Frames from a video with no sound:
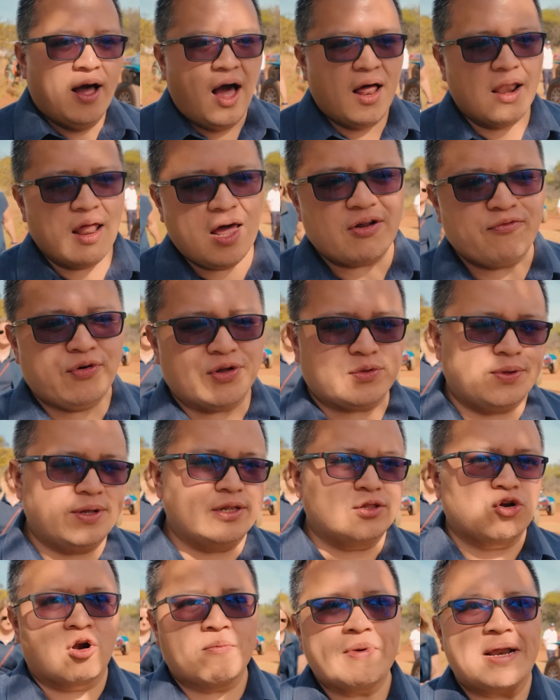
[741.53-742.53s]
a lot of what
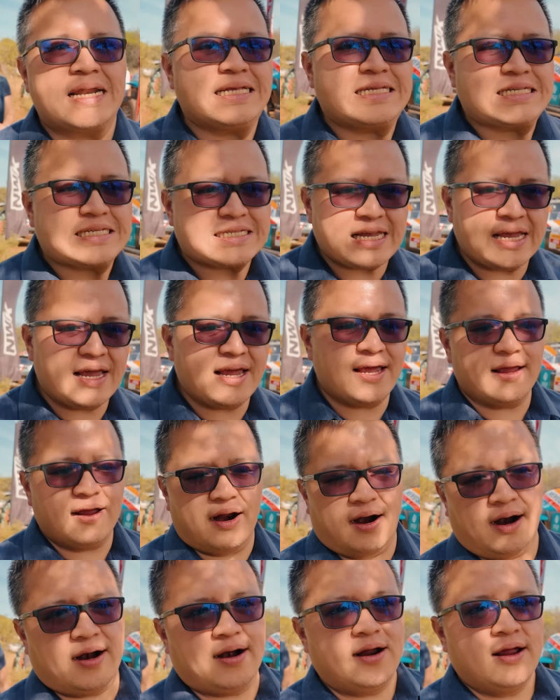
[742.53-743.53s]
we normally see
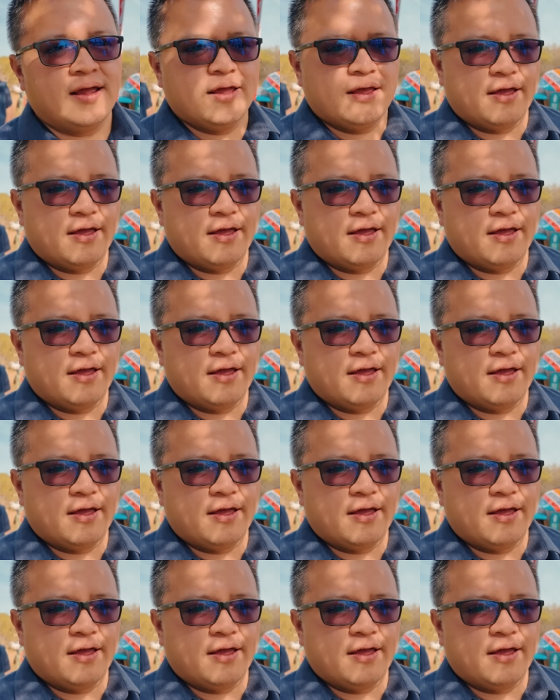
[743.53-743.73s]
are